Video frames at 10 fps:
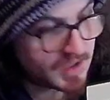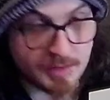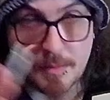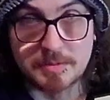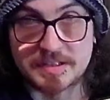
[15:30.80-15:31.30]

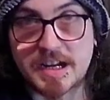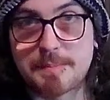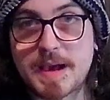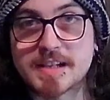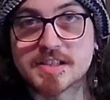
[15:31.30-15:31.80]
moment data
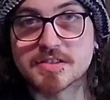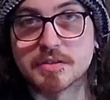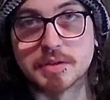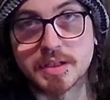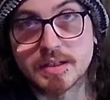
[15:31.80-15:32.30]
passes
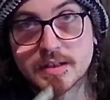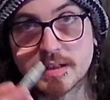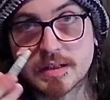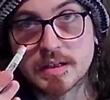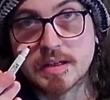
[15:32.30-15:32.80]
through it,
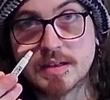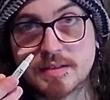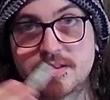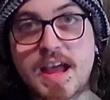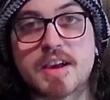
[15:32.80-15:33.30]

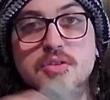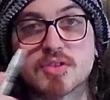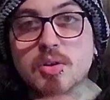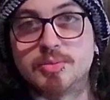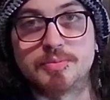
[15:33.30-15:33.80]
that goes
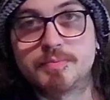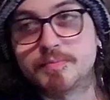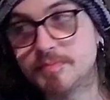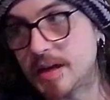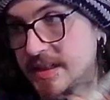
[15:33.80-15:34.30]
cold.
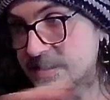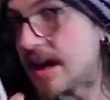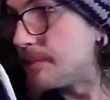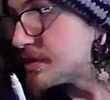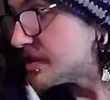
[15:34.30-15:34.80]
It
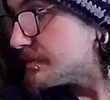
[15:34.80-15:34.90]
stops.